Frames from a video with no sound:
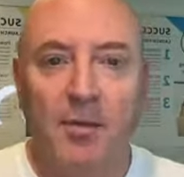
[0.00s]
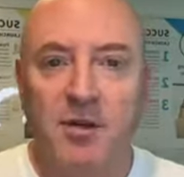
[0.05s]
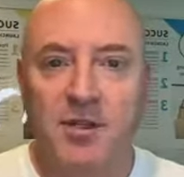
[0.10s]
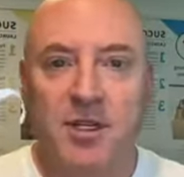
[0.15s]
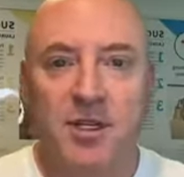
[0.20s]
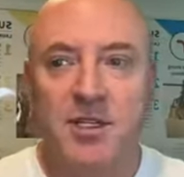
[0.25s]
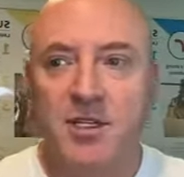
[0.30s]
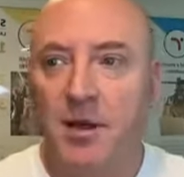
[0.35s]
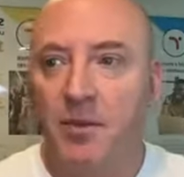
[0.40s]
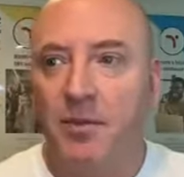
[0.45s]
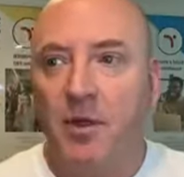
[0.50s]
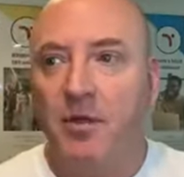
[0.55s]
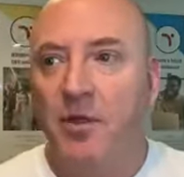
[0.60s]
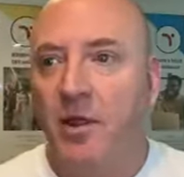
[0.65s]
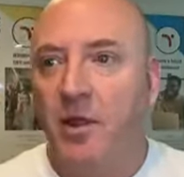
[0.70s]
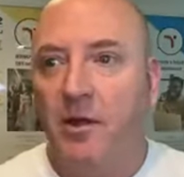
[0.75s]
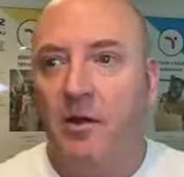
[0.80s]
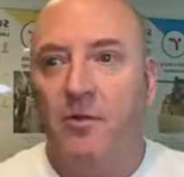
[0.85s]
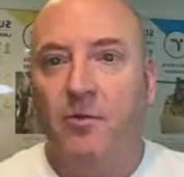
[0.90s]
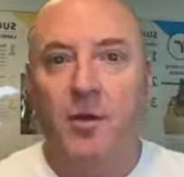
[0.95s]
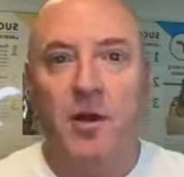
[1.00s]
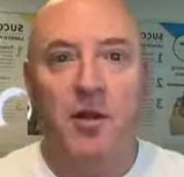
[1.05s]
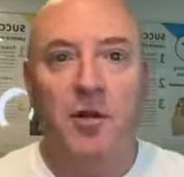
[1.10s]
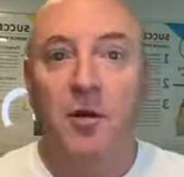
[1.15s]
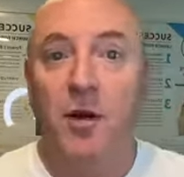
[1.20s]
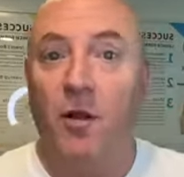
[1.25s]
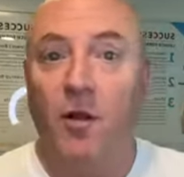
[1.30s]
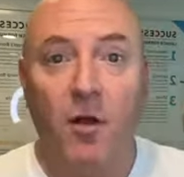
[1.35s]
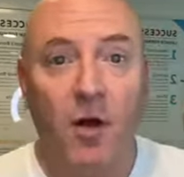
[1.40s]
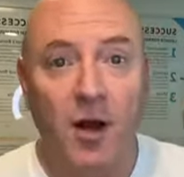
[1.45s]
Is this something that you've been
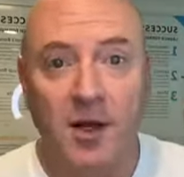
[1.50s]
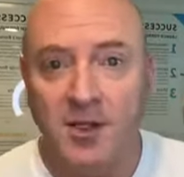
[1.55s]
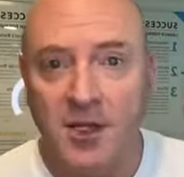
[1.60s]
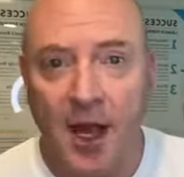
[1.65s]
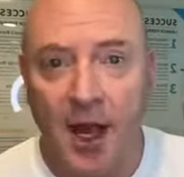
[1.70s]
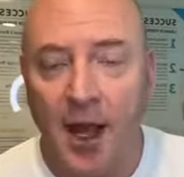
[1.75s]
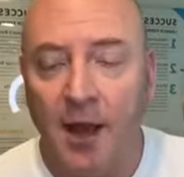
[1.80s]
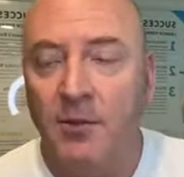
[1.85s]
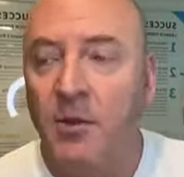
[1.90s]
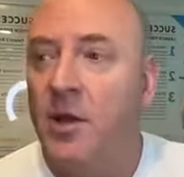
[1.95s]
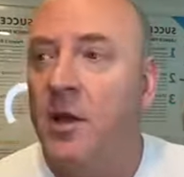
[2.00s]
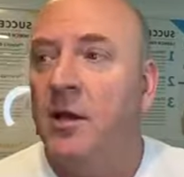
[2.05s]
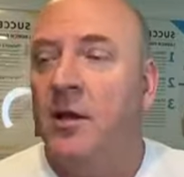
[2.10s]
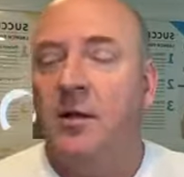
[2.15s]
doing a long time?